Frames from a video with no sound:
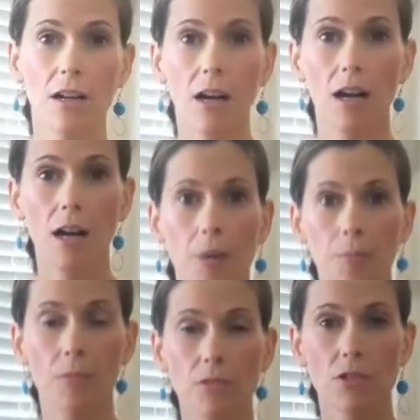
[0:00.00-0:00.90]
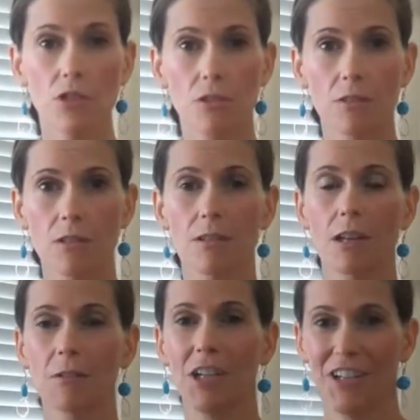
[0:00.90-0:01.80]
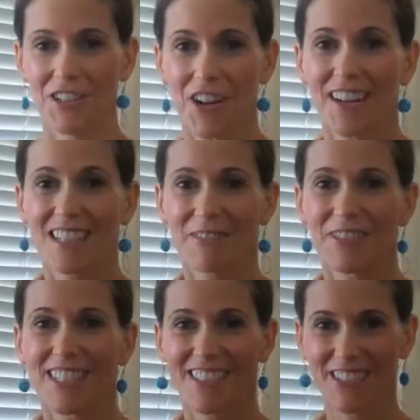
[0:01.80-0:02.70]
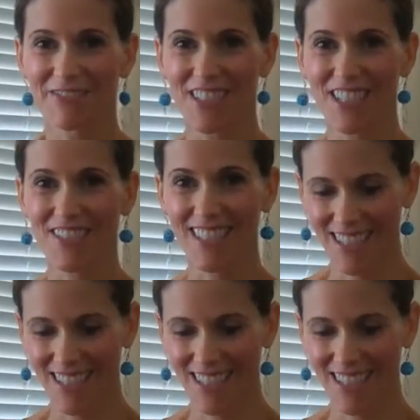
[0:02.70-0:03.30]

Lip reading: try not to move it too much, sweetie.